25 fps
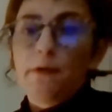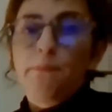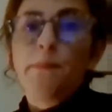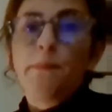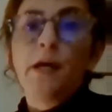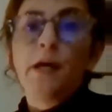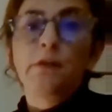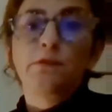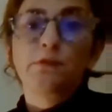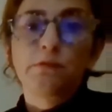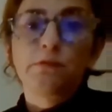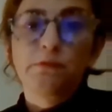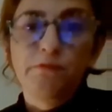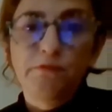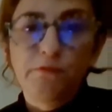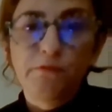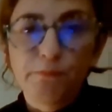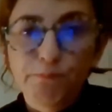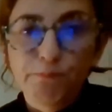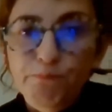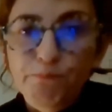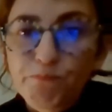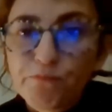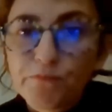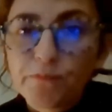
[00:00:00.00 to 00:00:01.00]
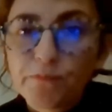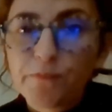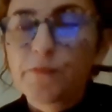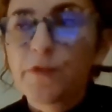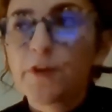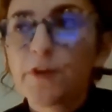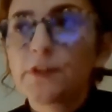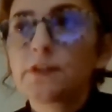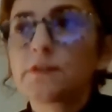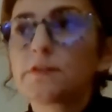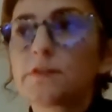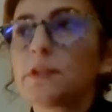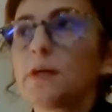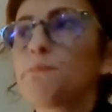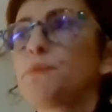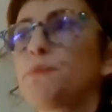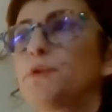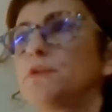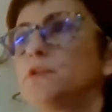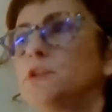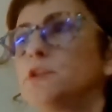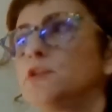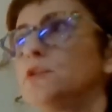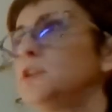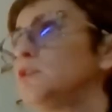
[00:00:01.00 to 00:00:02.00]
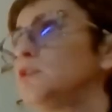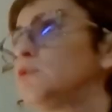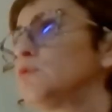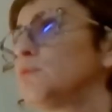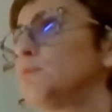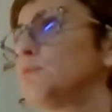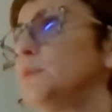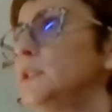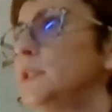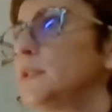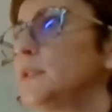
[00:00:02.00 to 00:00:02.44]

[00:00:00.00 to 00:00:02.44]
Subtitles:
about, for example, you need to be